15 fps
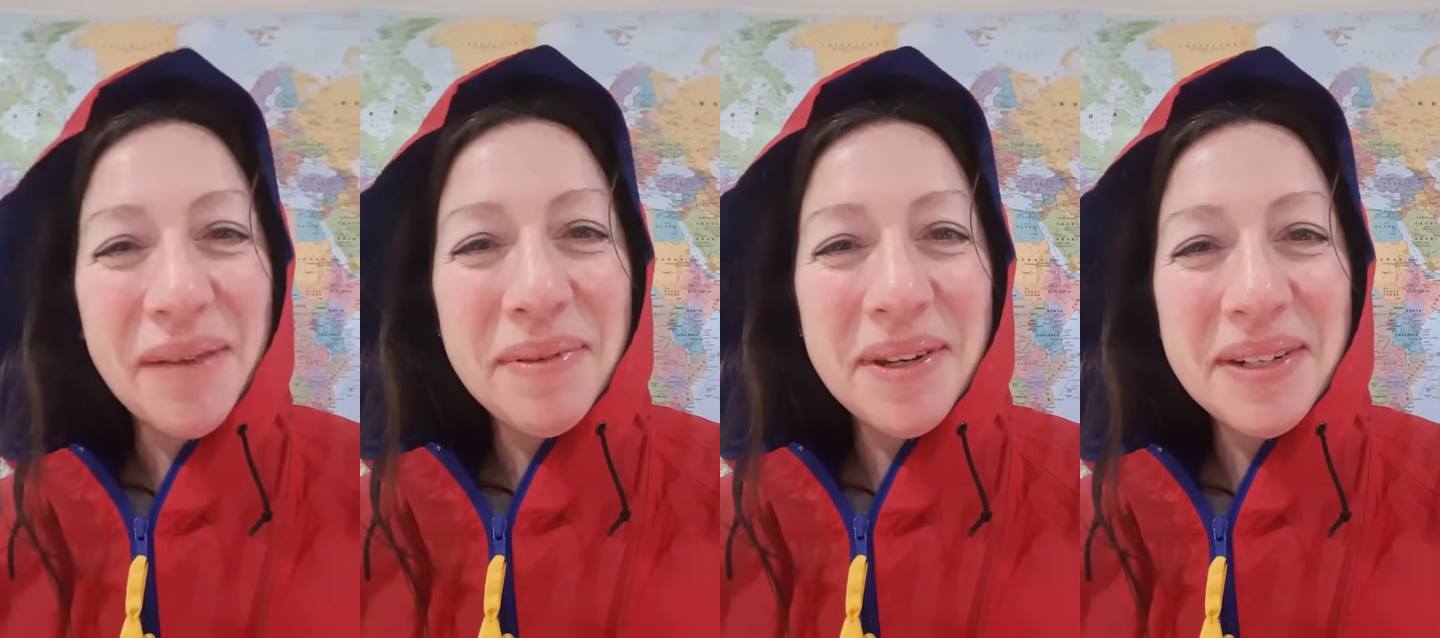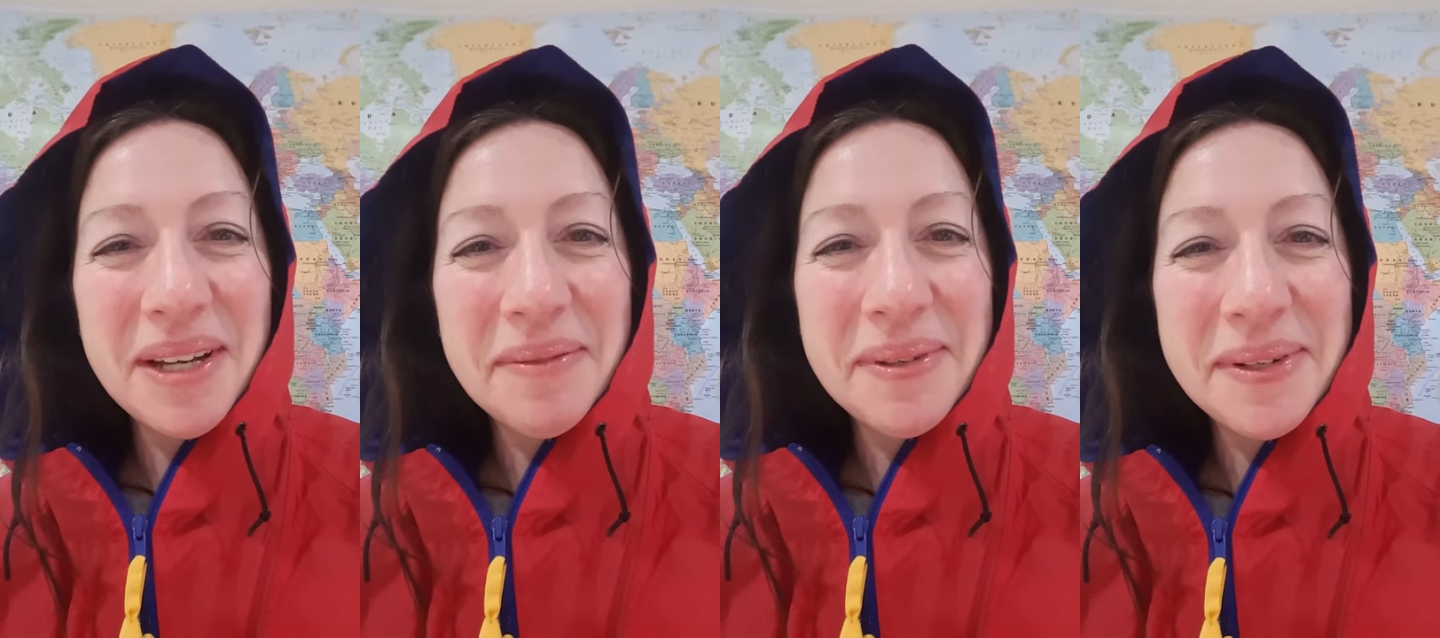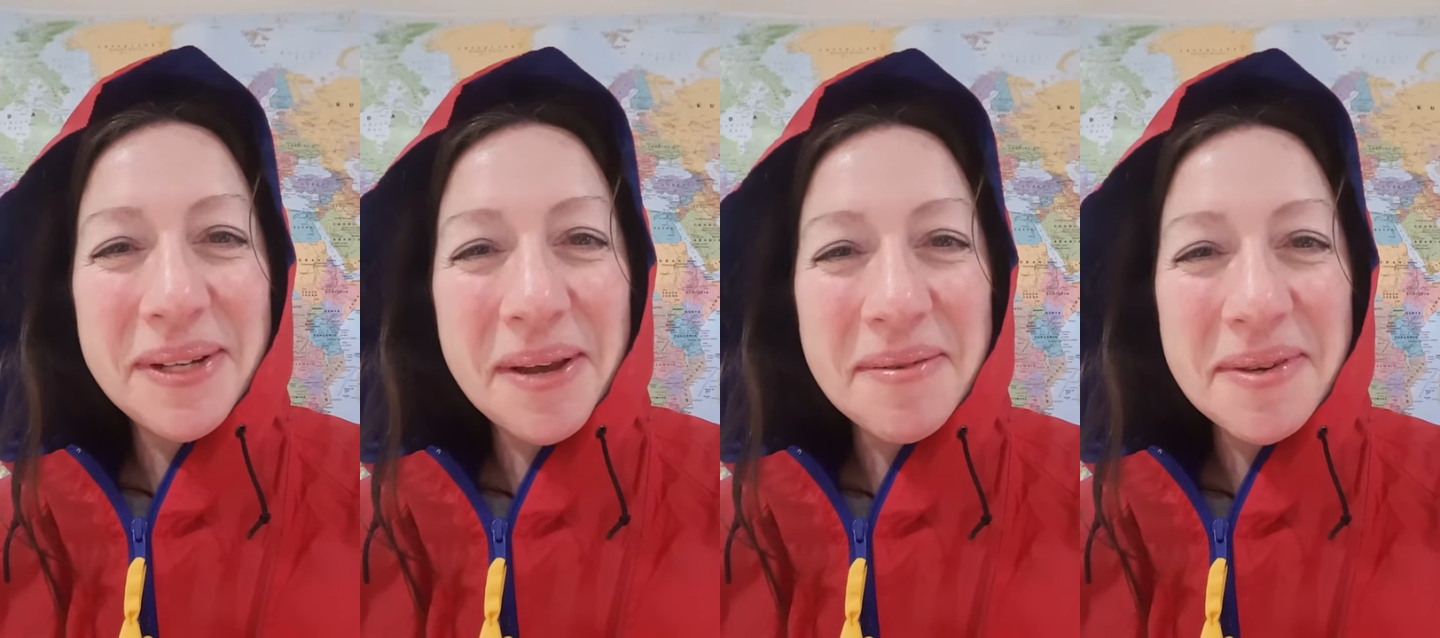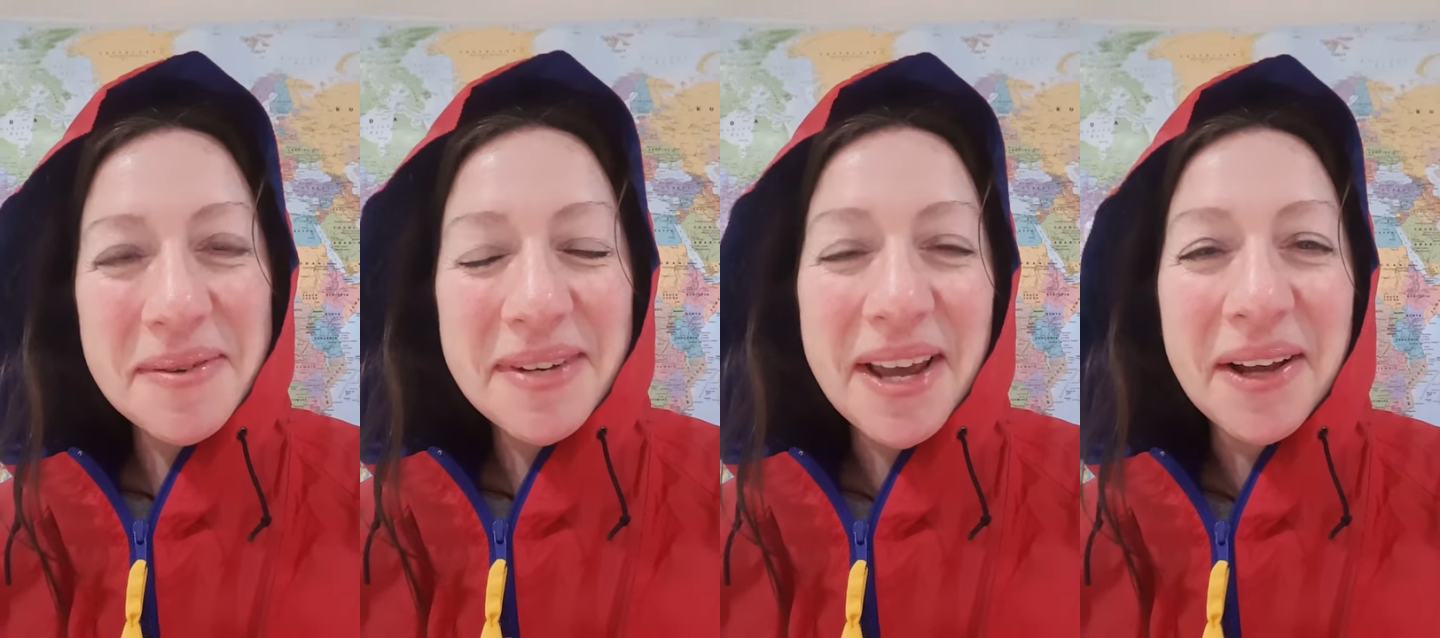
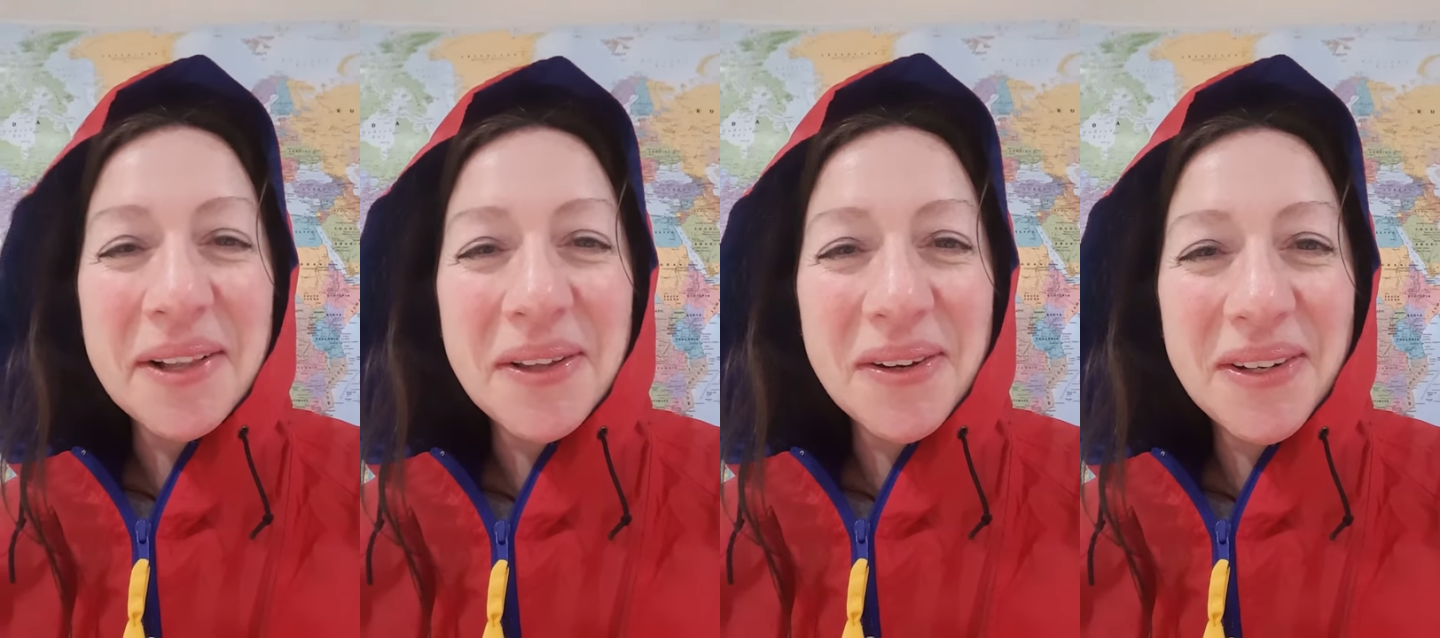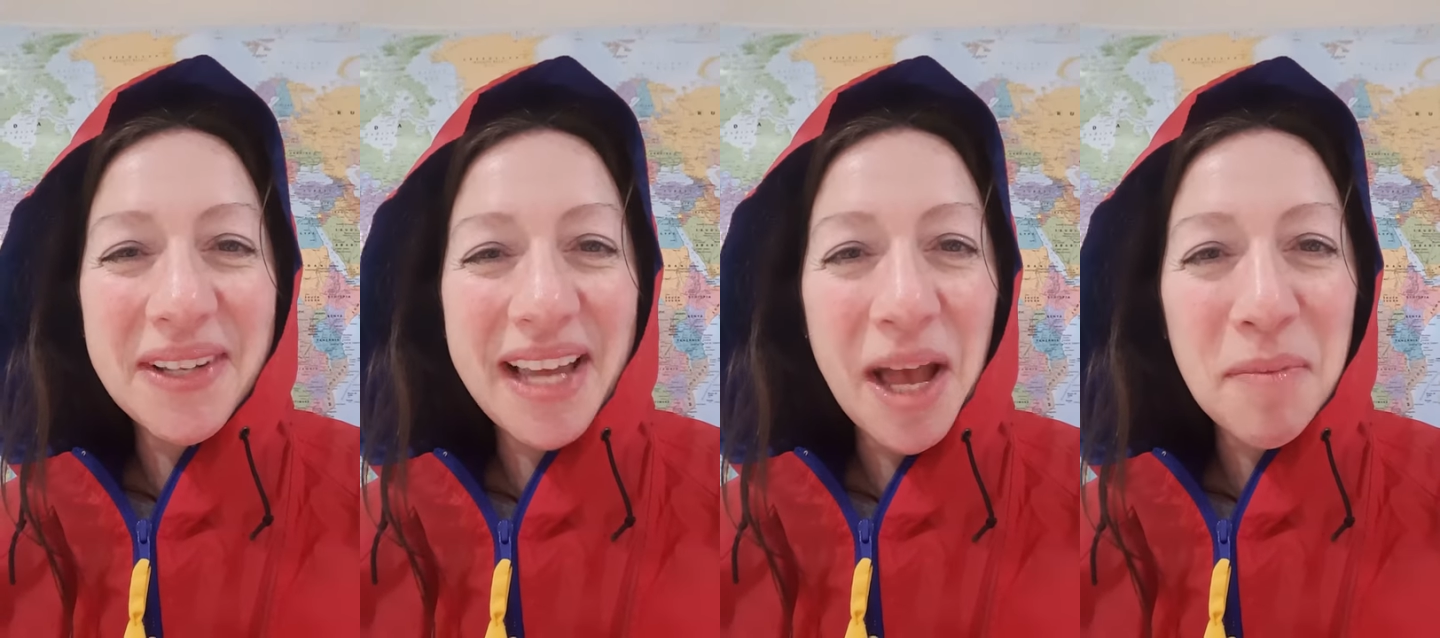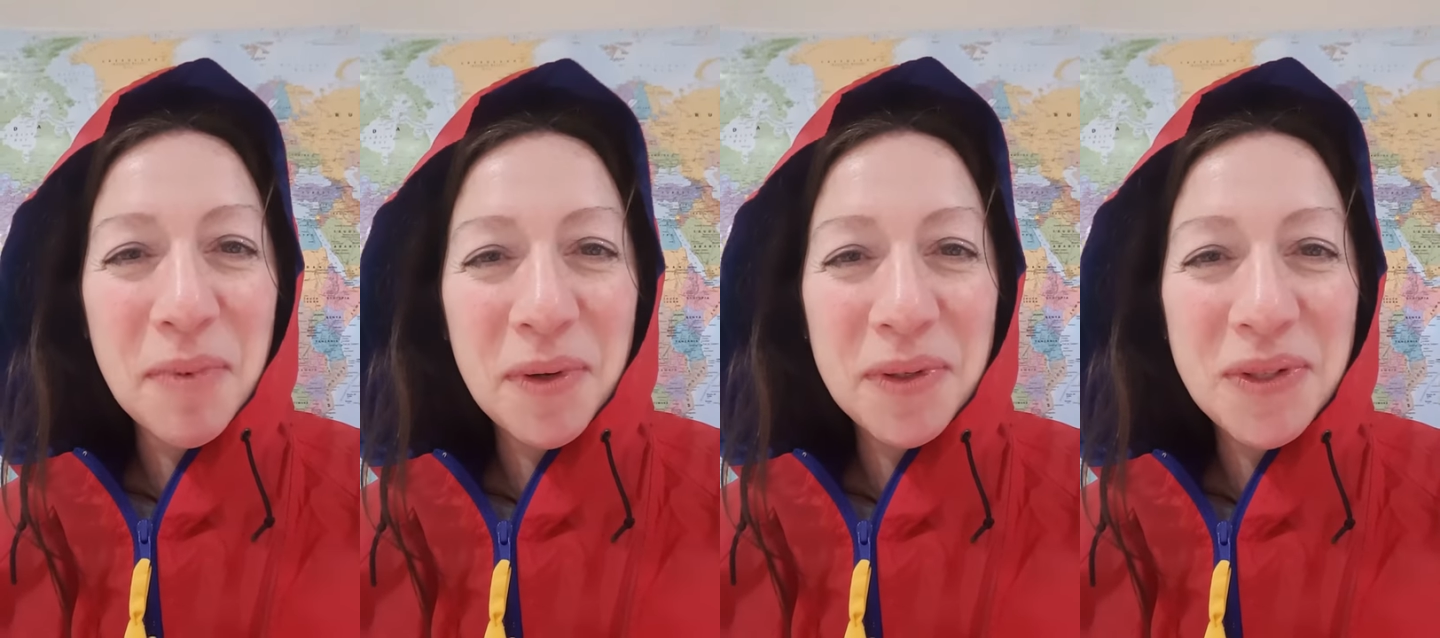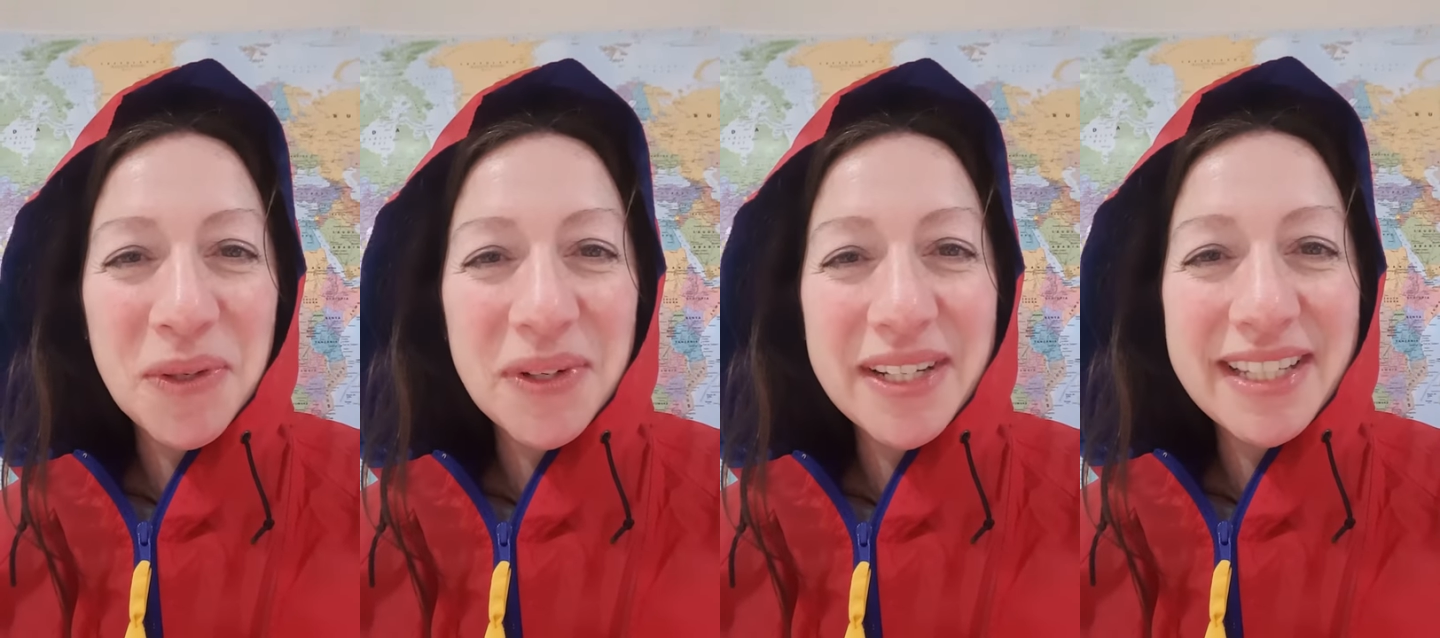
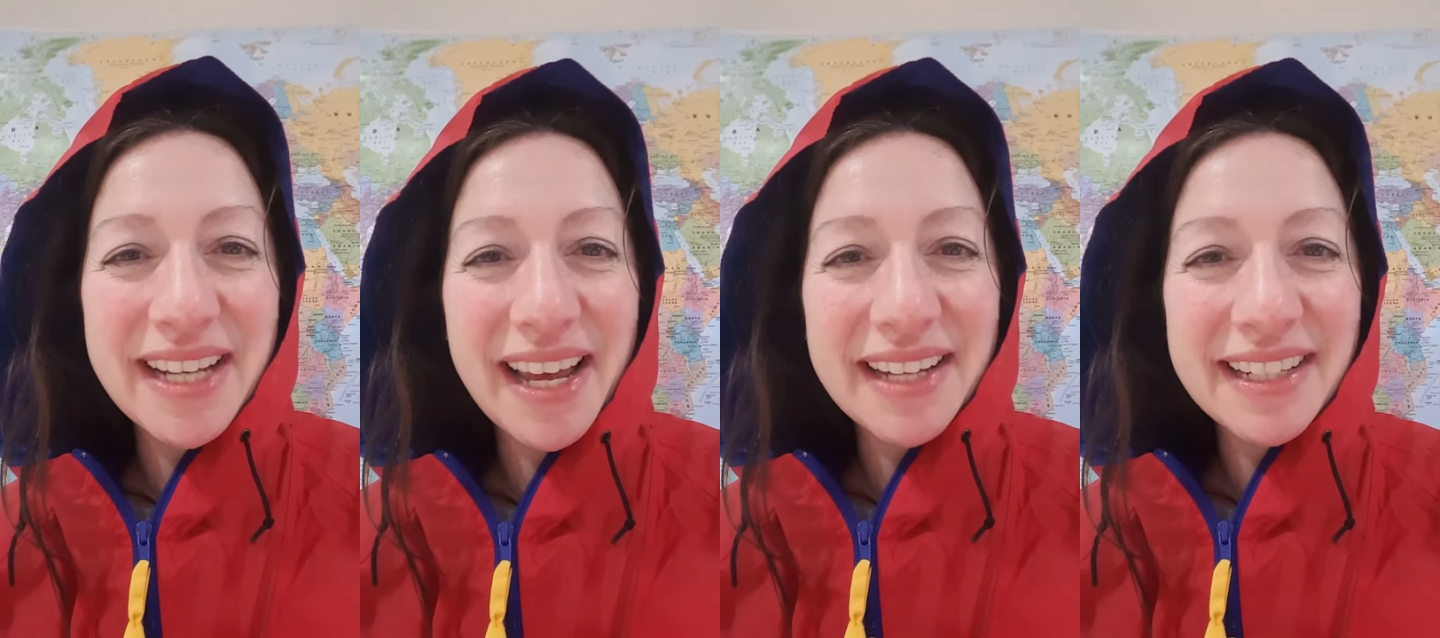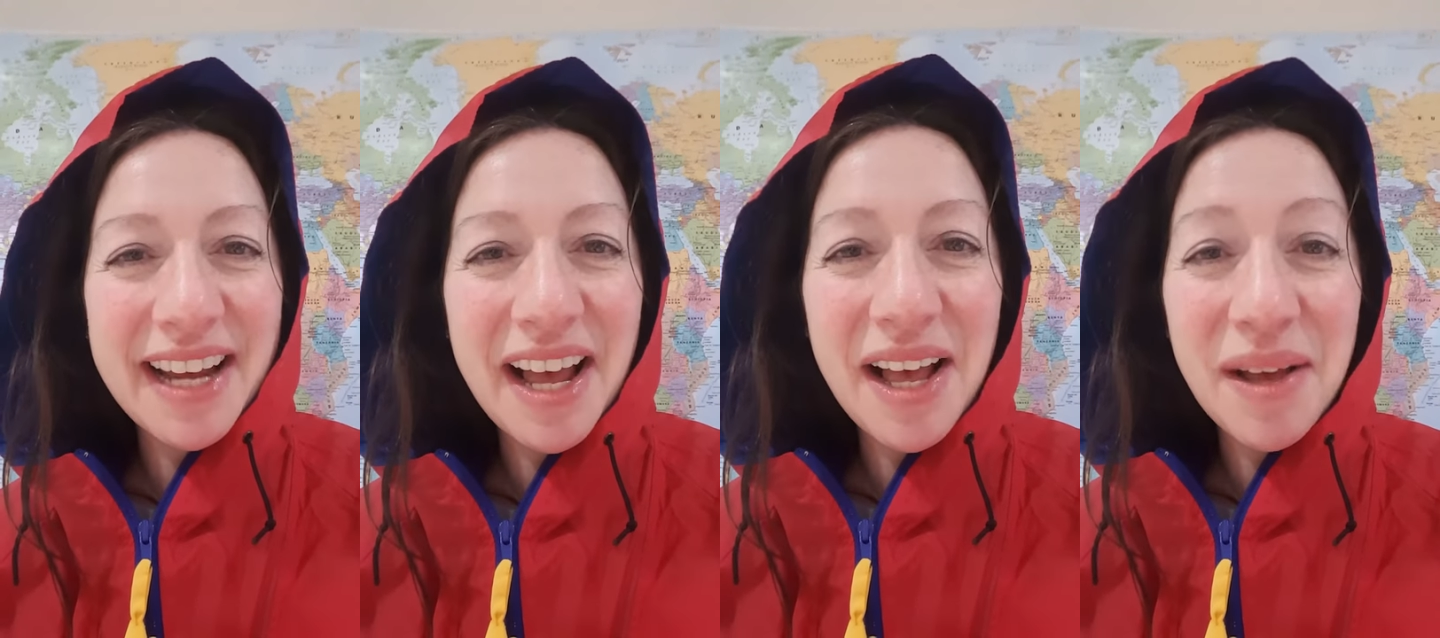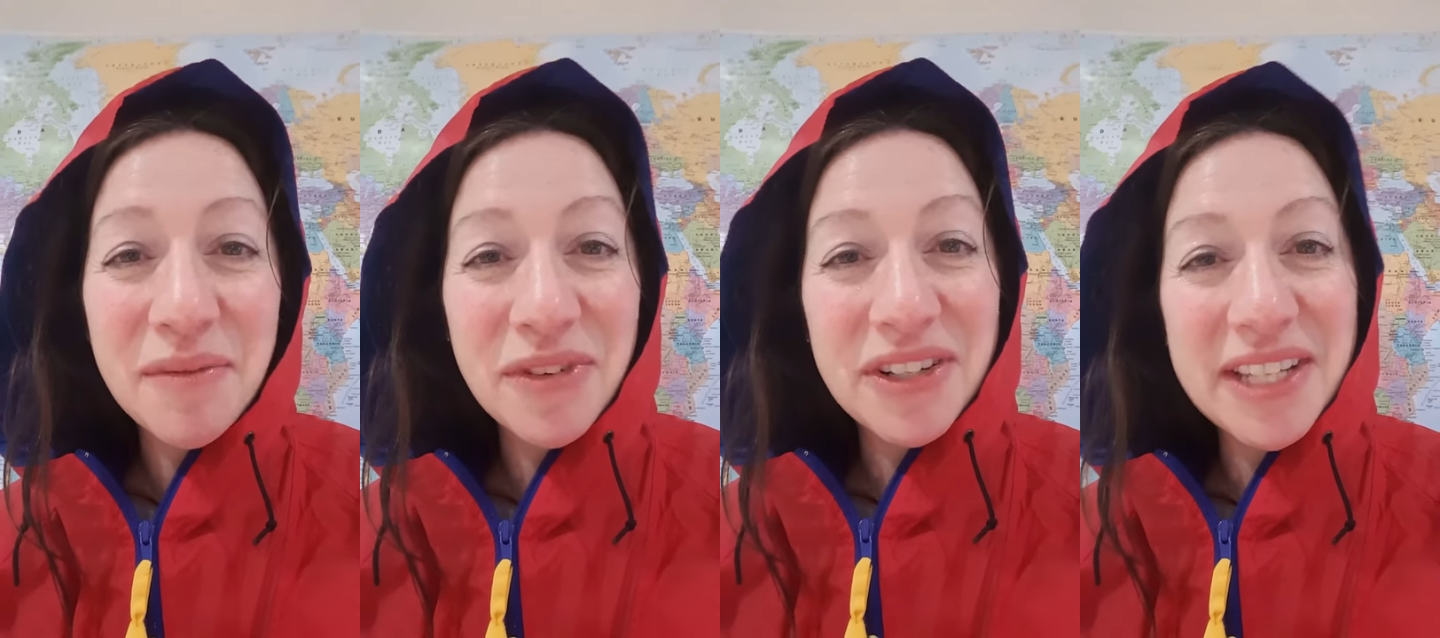www.colonialcapitaltours.com,